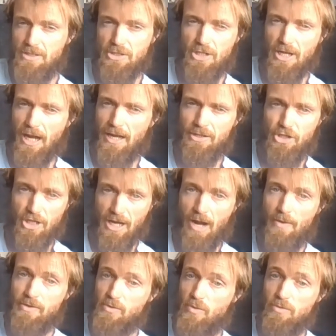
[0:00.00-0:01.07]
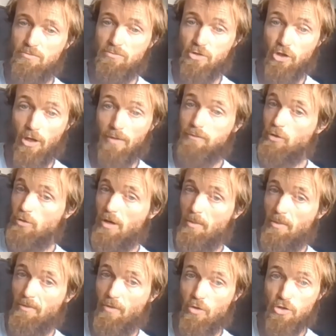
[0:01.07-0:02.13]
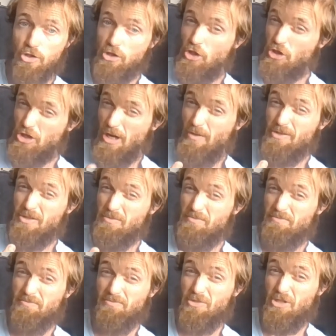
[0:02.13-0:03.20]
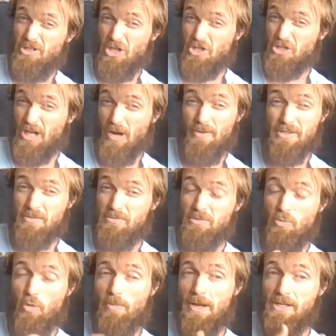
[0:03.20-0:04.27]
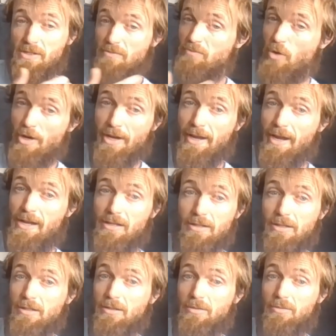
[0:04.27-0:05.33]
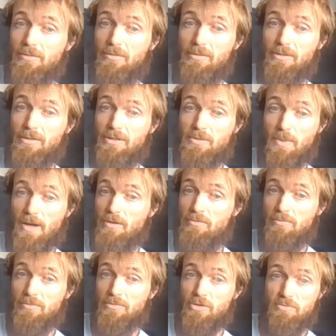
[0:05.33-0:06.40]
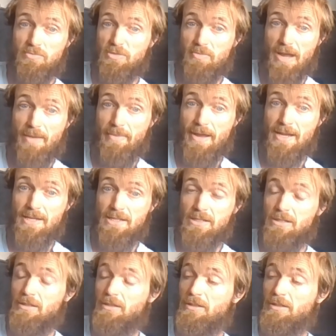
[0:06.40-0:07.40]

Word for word: she, can, she carries her own stuff, don't get me wrong. She does carry some, she does carry some small bits of my kit as well. Some spare bits,